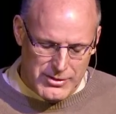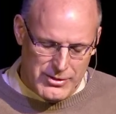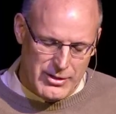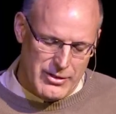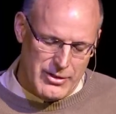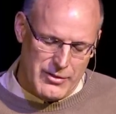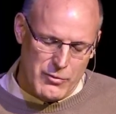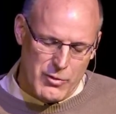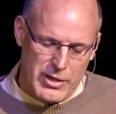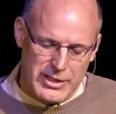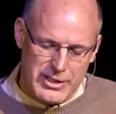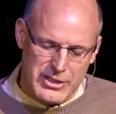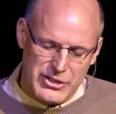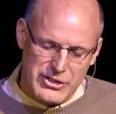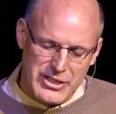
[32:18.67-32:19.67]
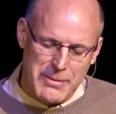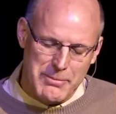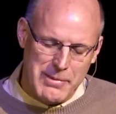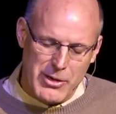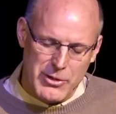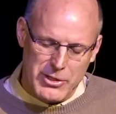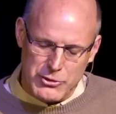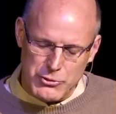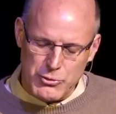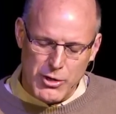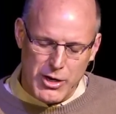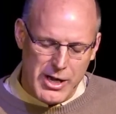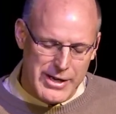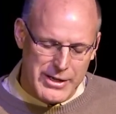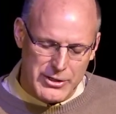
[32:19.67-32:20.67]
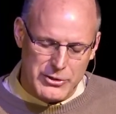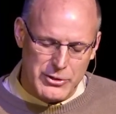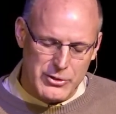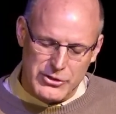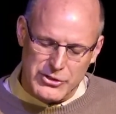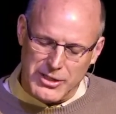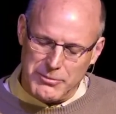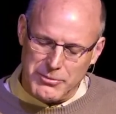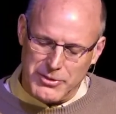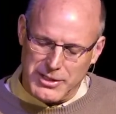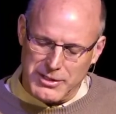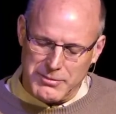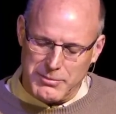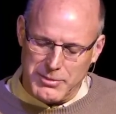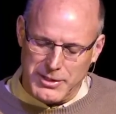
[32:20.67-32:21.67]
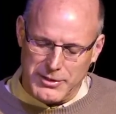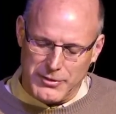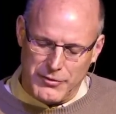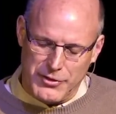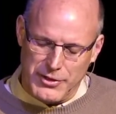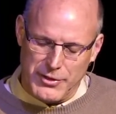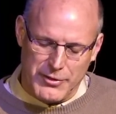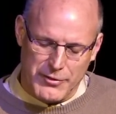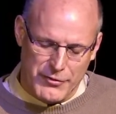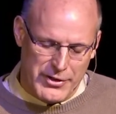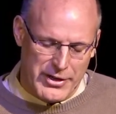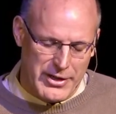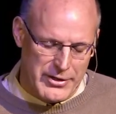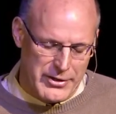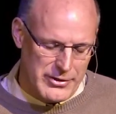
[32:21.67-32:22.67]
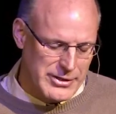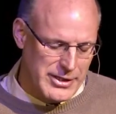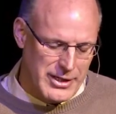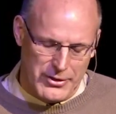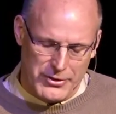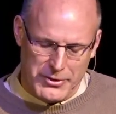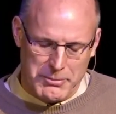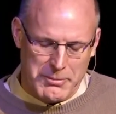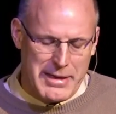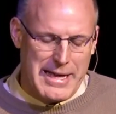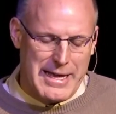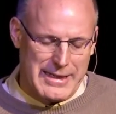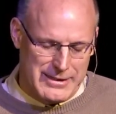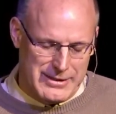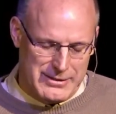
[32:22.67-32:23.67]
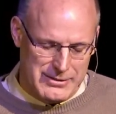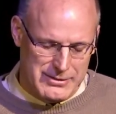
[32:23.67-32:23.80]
They've wanted to step out and try or do something, but the fear of failure has held them back.